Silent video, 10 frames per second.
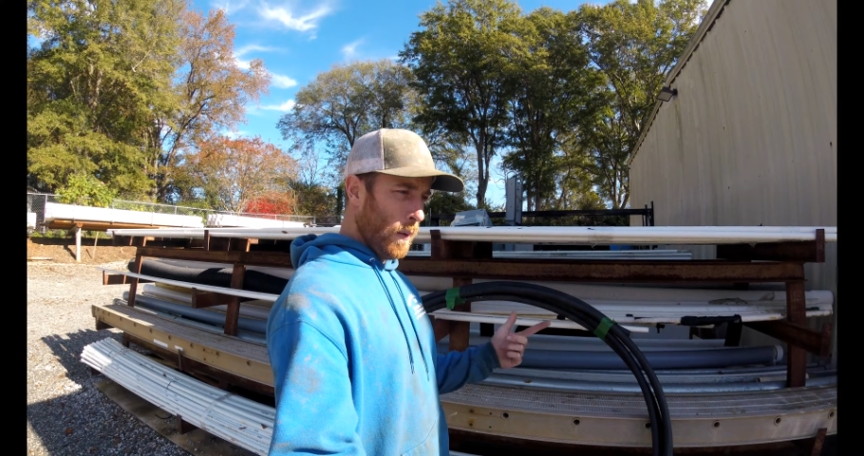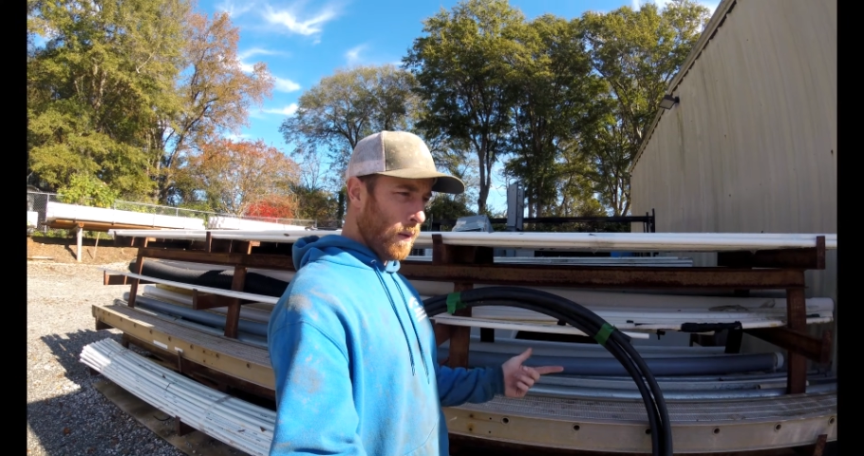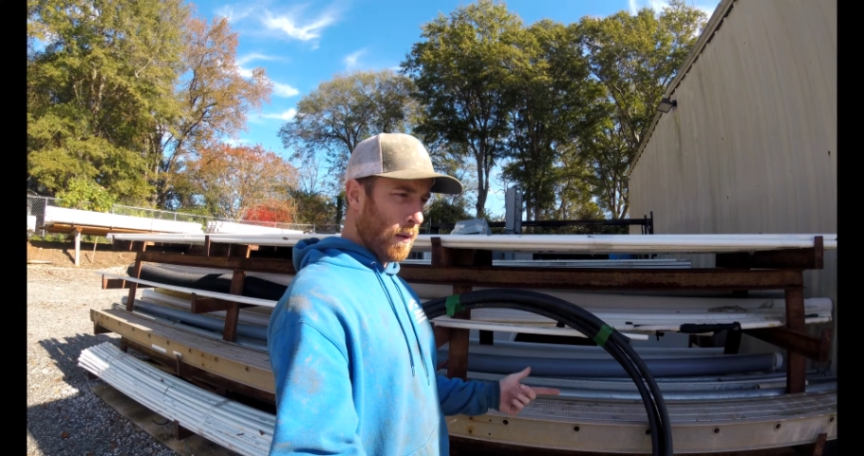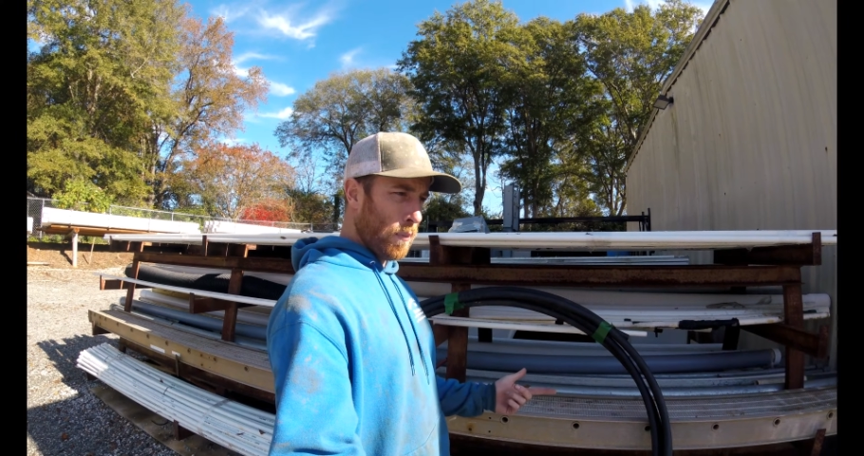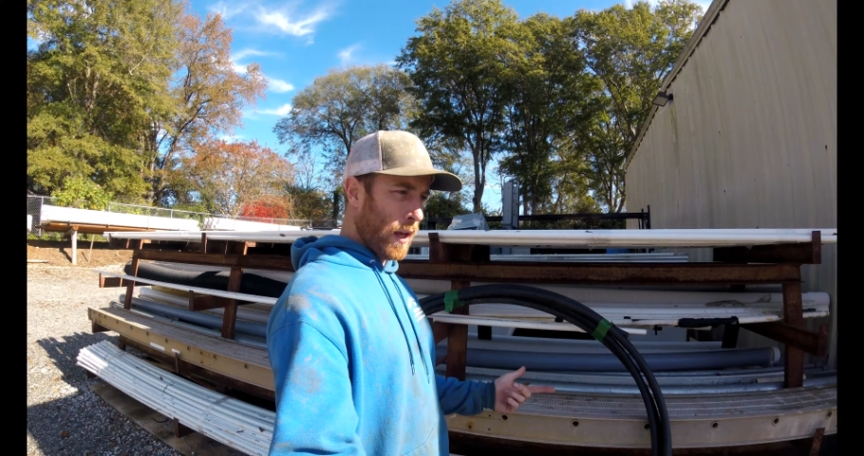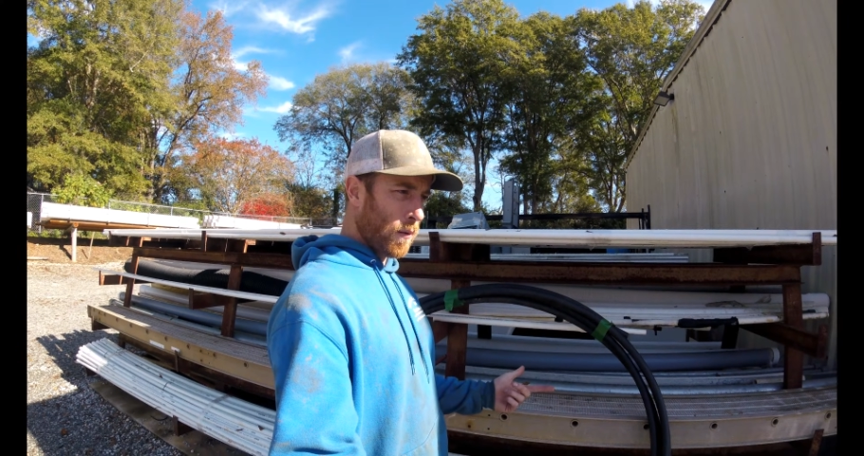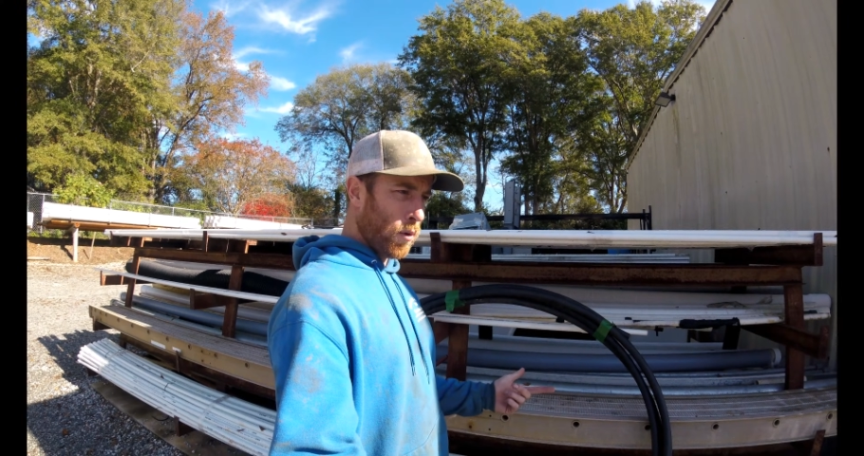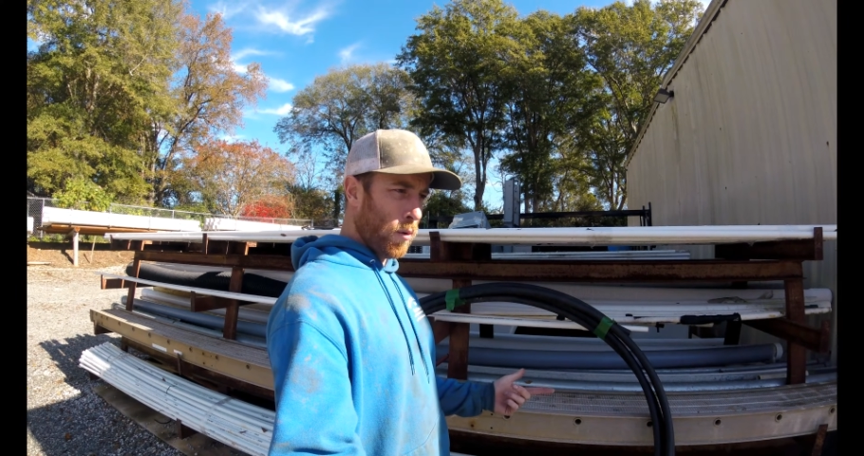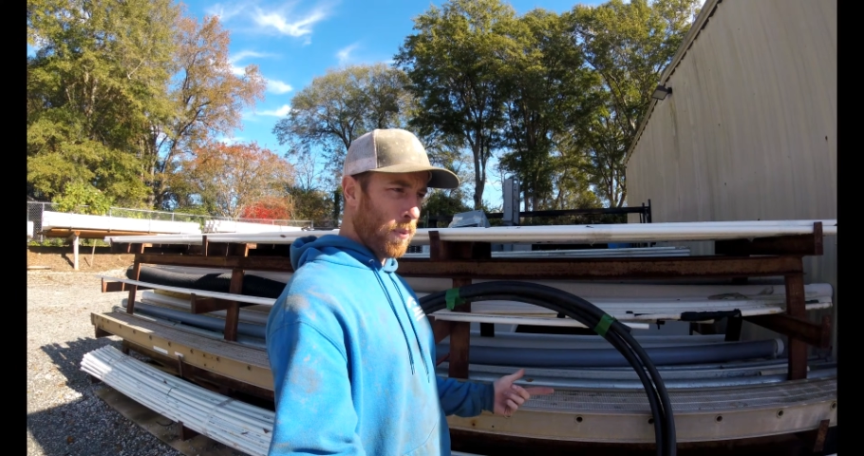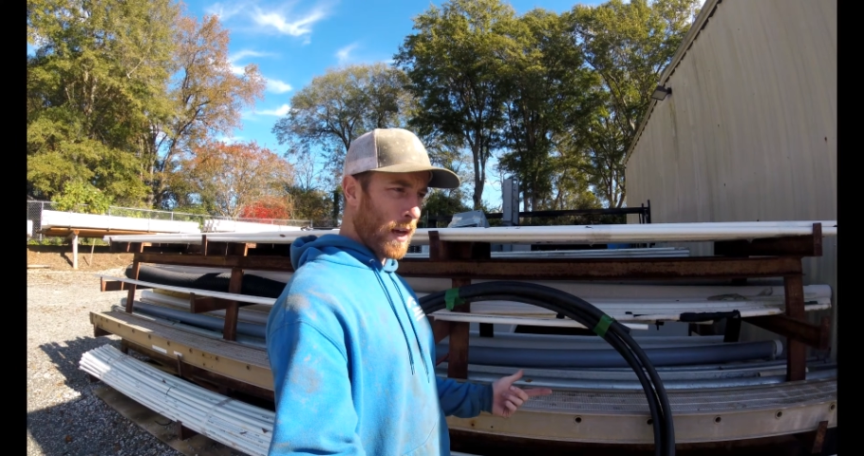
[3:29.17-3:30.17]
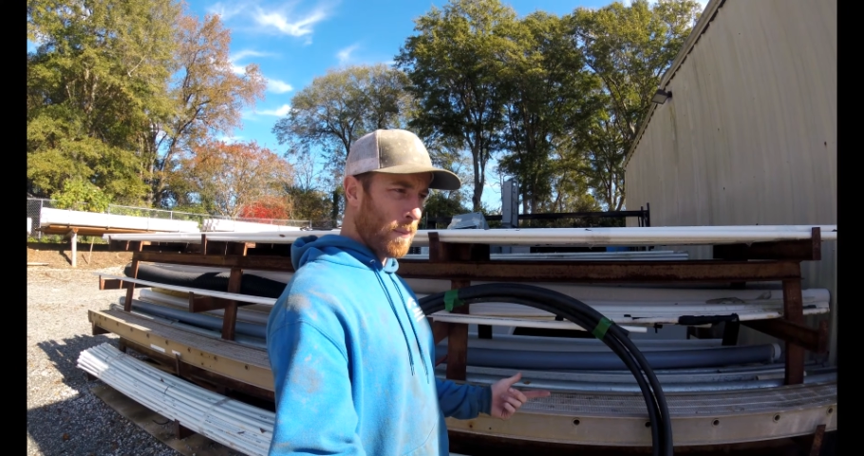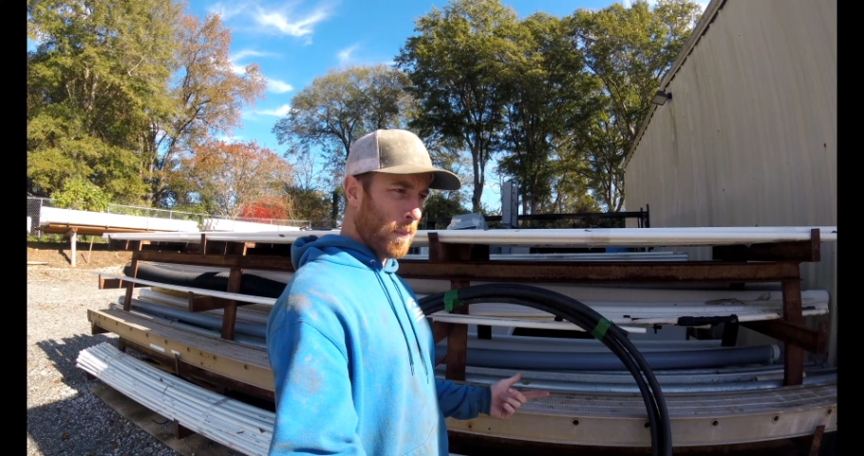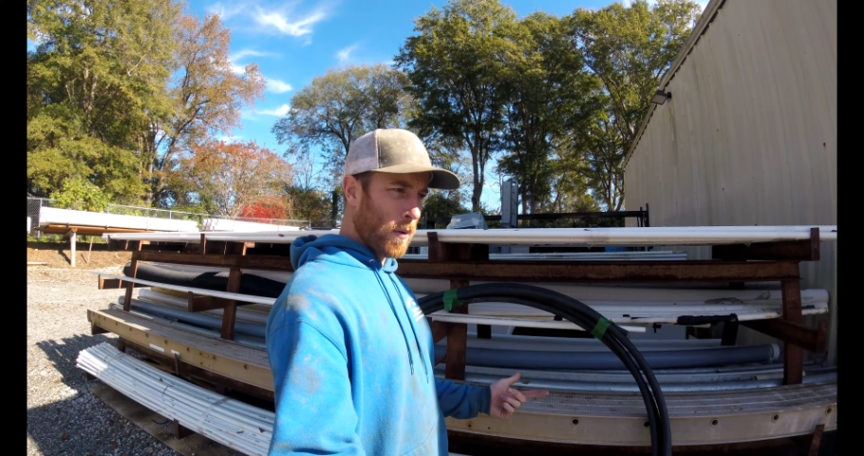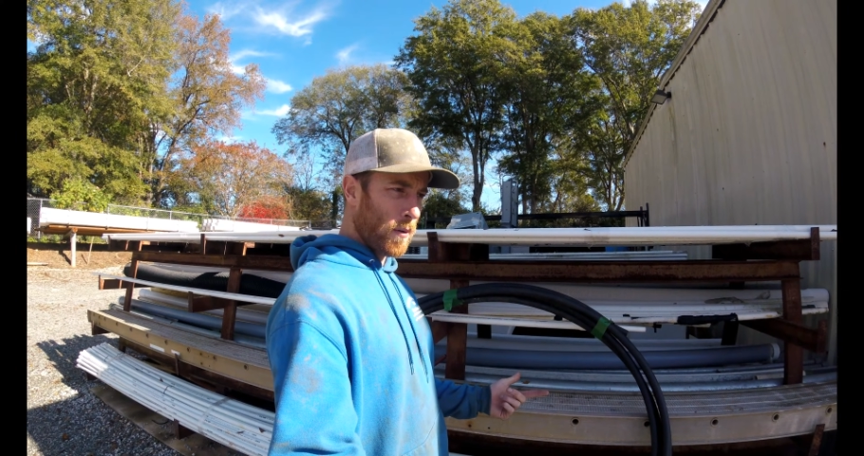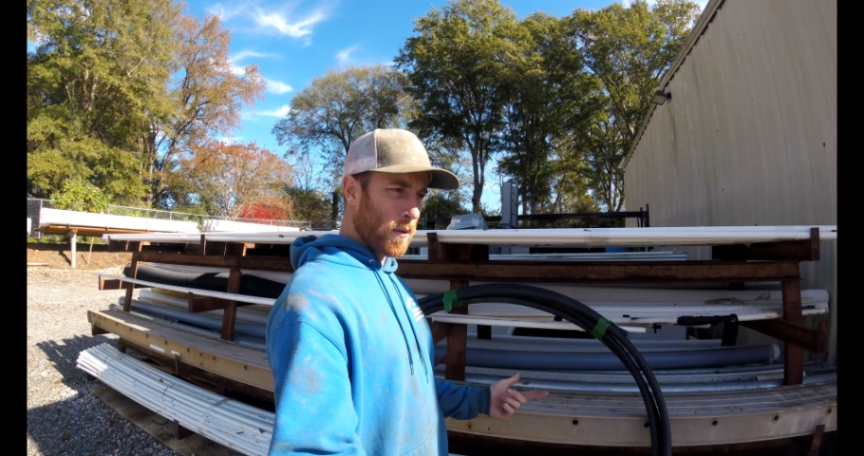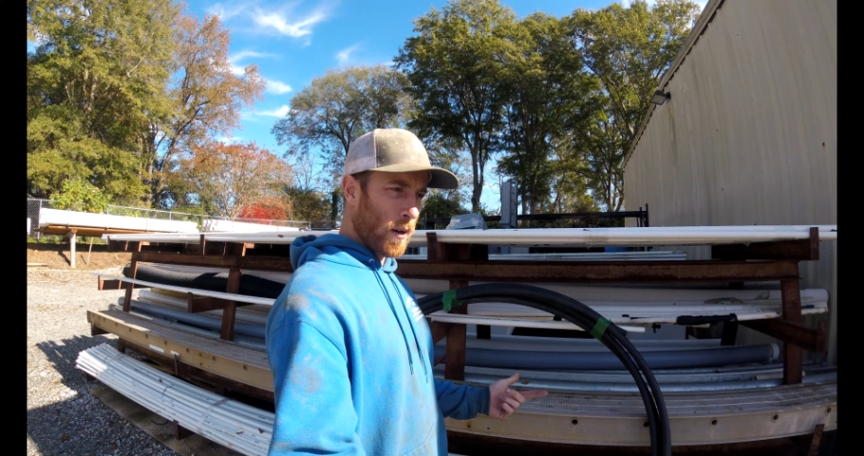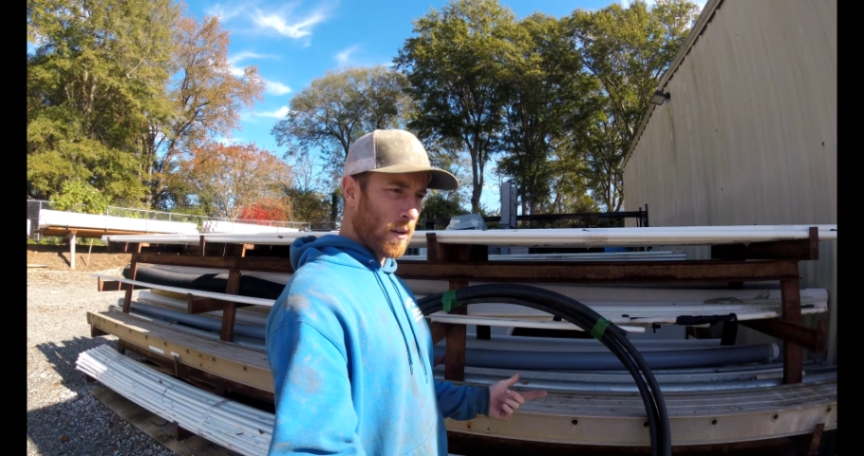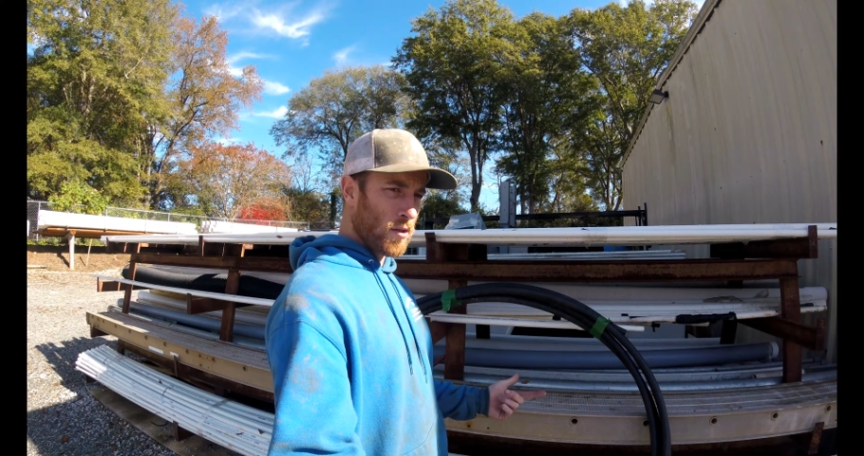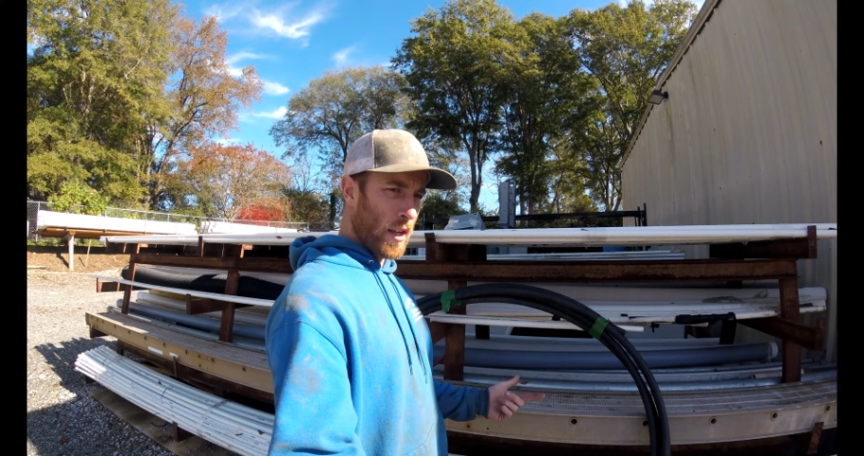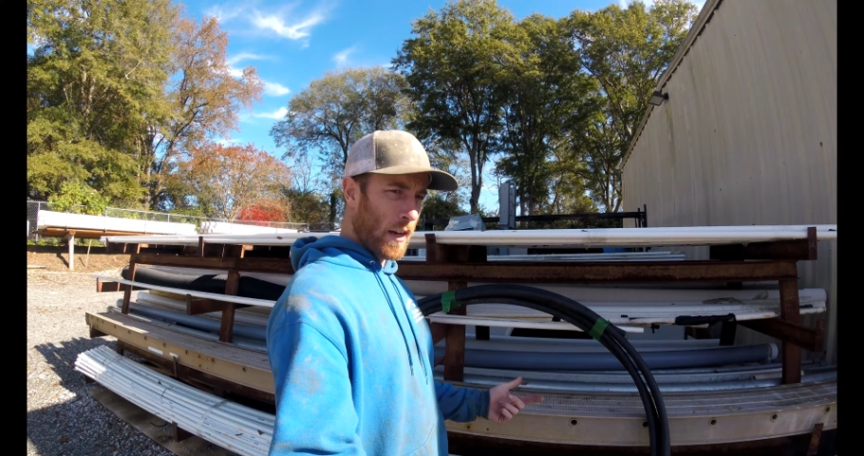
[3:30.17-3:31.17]
Uh, black roll pipe up under the
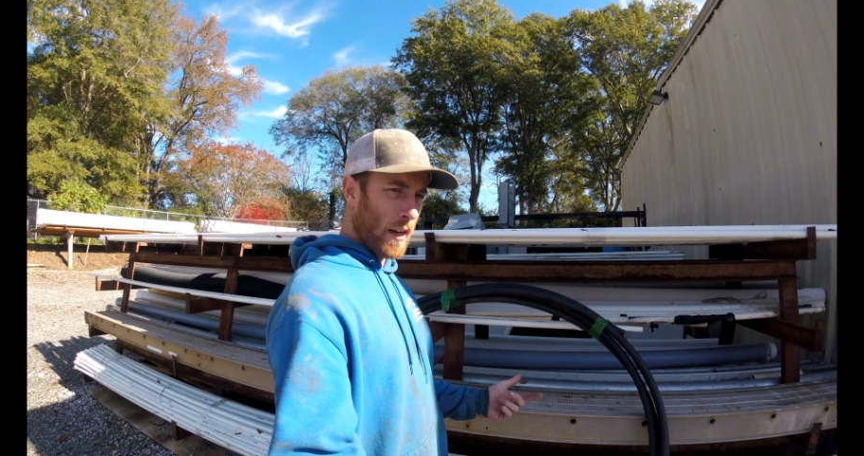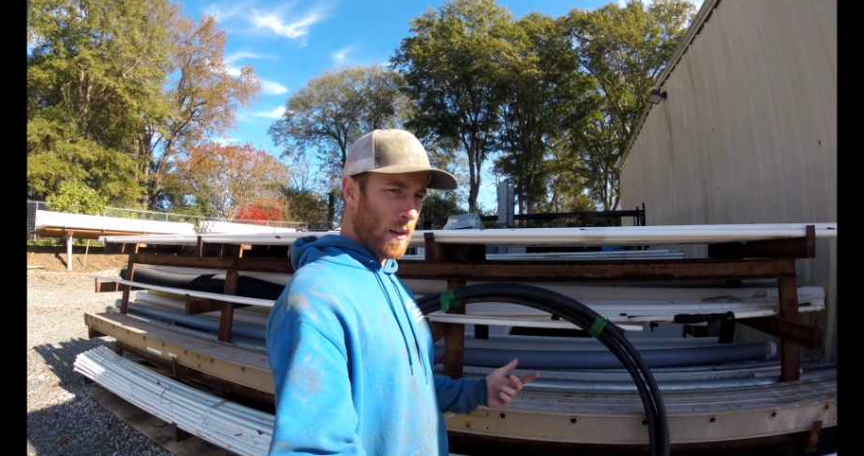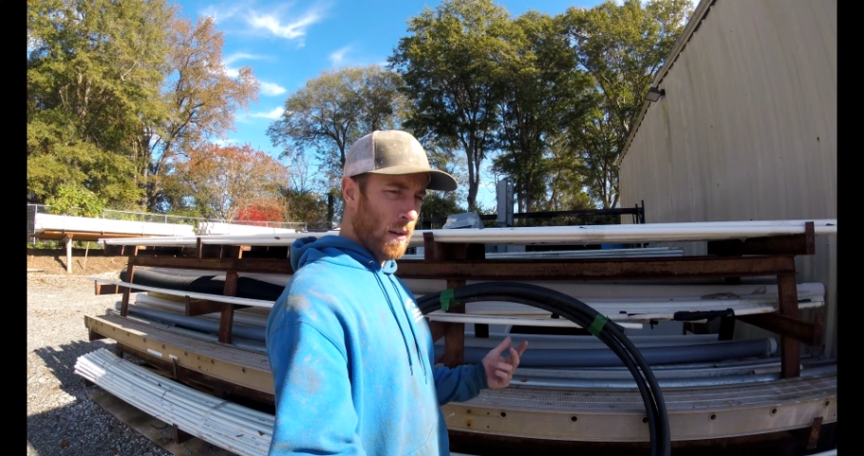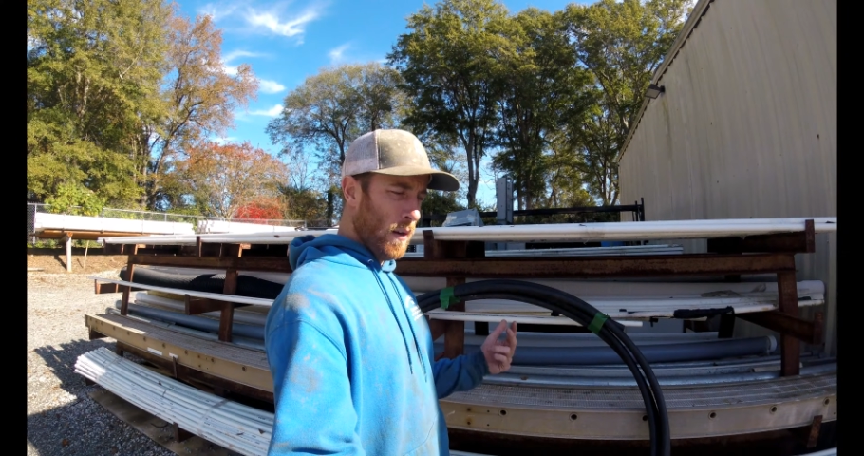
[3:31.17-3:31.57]
ground second,